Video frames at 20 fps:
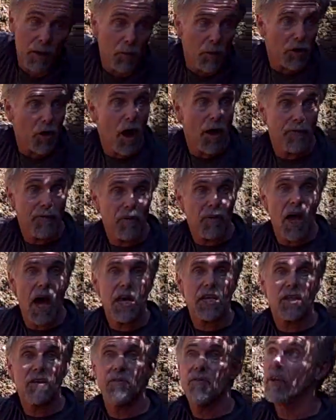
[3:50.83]
with our
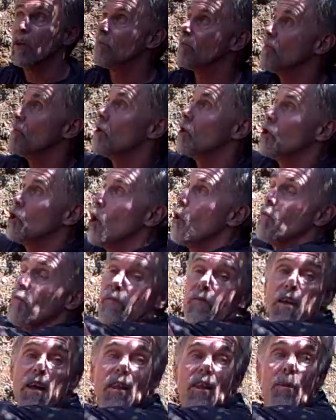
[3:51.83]
philosophy of don't
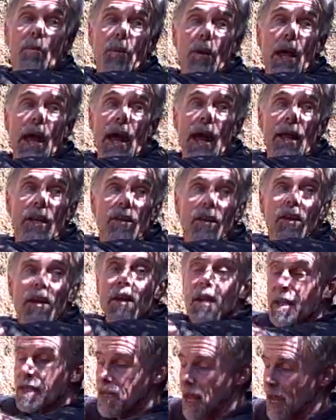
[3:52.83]
feed the plant,
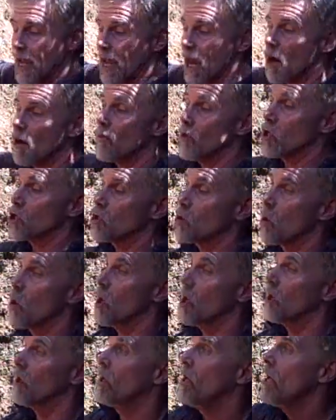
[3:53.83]
take care of the
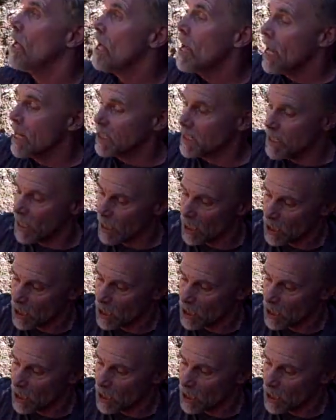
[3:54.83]
soil, is to